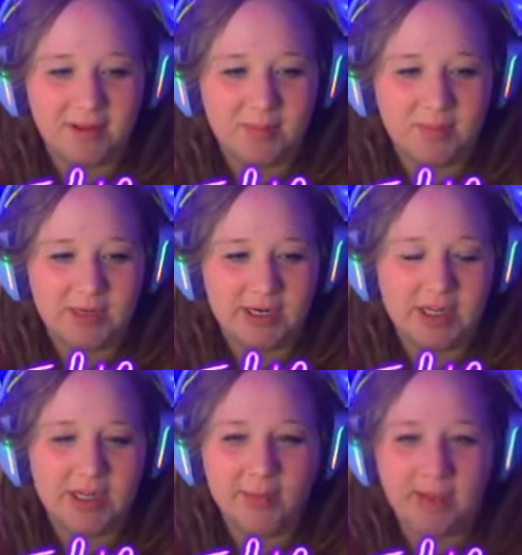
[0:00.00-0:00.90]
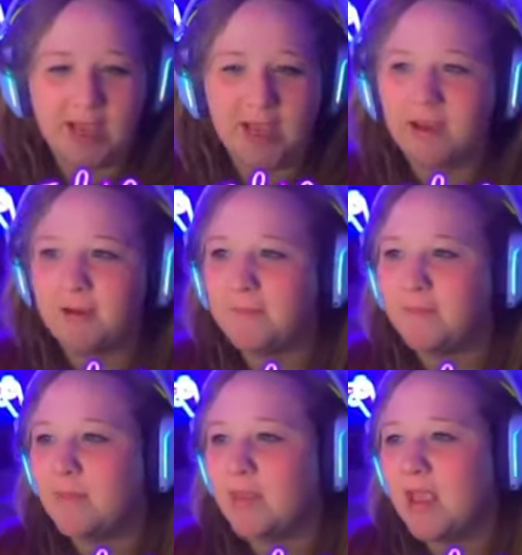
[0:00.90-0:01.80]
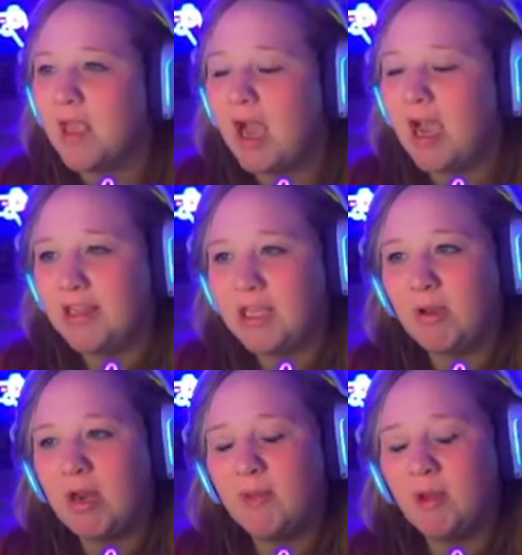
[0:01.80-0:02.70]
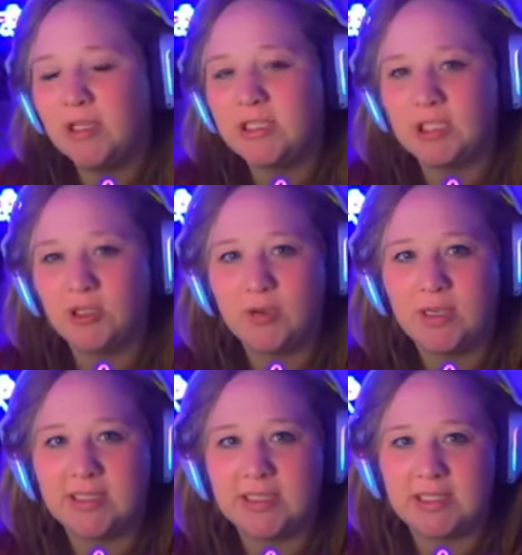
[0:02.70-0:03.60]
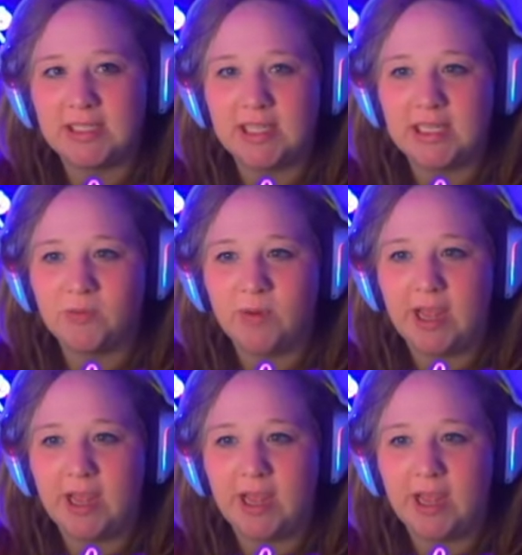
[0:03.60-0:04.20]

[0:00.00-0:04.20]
Put it in the back. I think what I'm going to do is delete what I